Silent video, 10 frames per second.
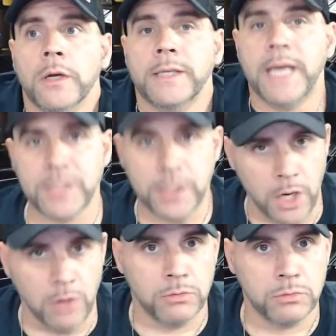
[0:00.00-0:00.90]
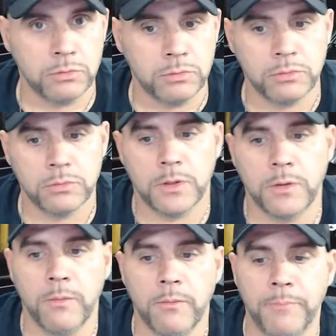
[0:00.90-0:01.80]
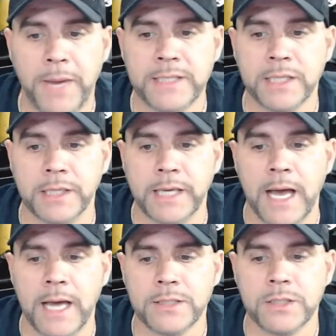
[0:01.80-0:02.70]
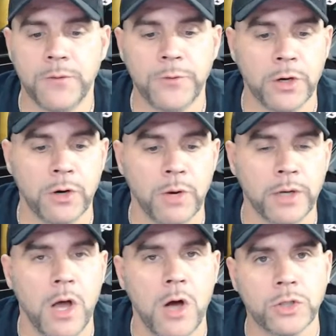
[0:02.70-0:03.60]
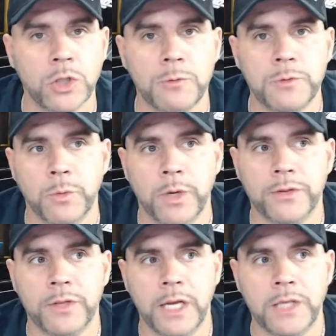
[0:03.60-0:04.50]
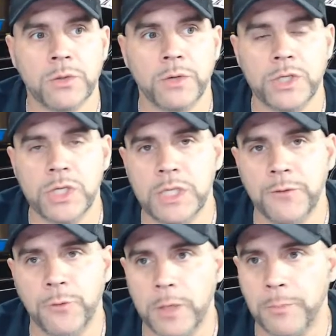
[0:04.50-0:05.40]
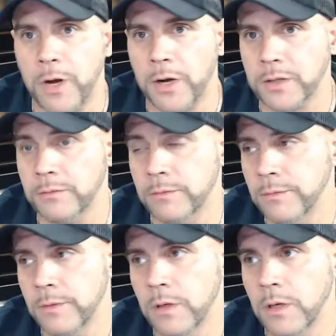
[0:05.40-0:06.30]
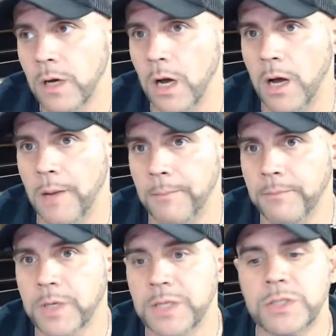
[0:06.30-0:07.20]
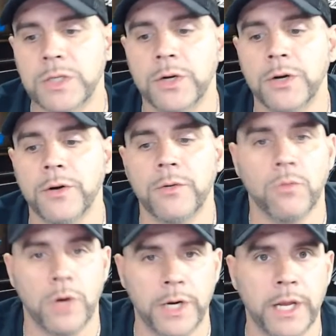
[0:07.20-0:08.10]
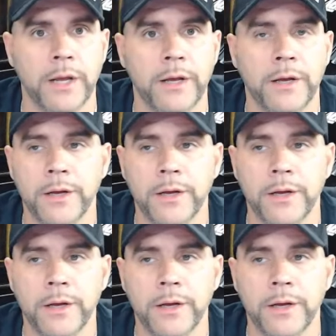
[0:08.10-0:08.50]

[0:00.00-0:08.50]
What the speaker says: Yes and no. Basically, guys, if you're going to run long tubes with any sort of GT40 product, consider running